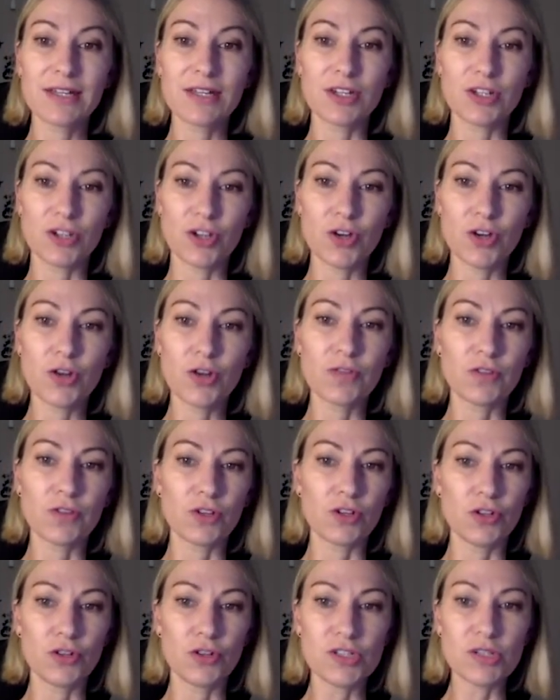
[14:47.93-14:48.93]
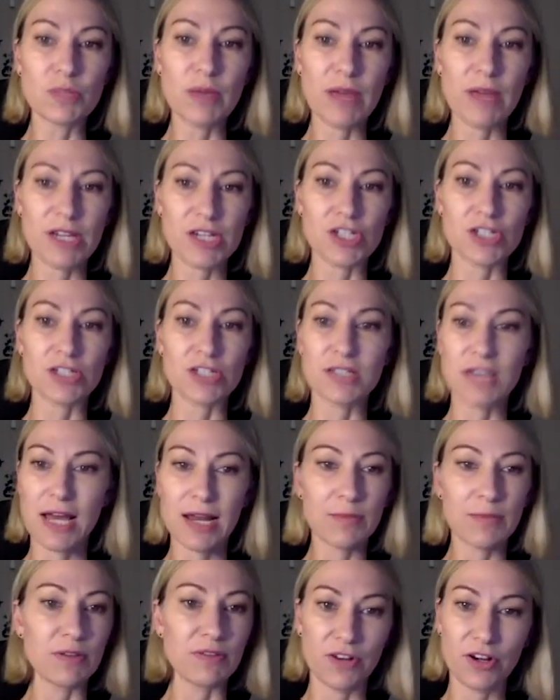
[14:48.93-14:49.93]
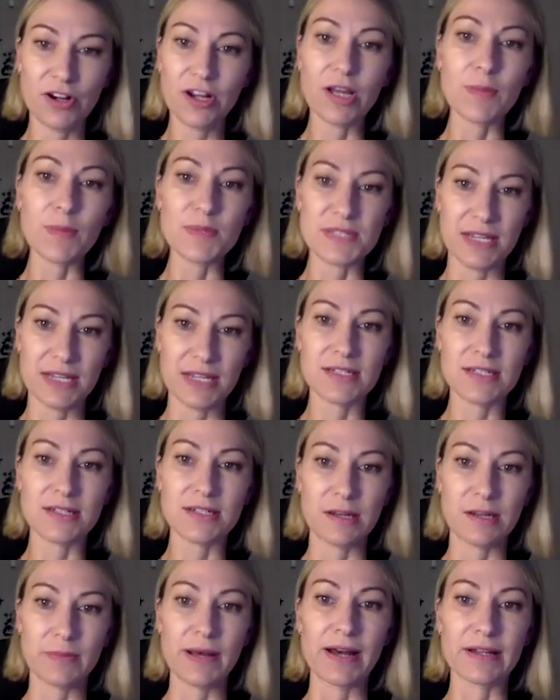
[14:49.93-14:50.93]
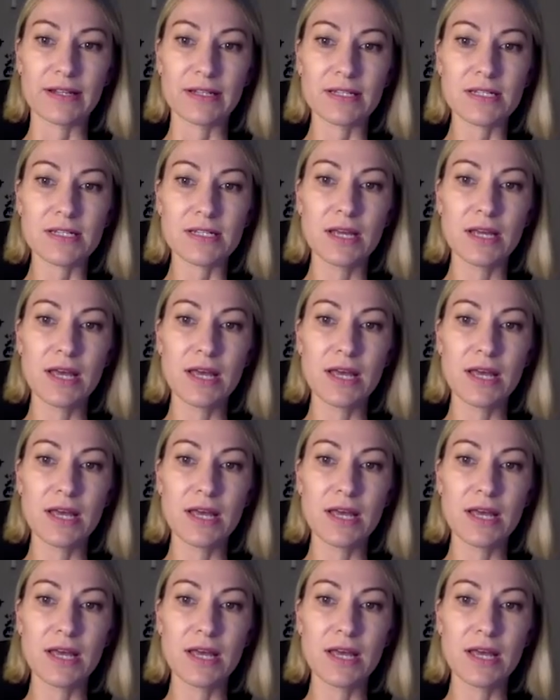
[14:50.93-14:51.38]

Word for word: You know, if you lose a patient, I'd be very upset about it.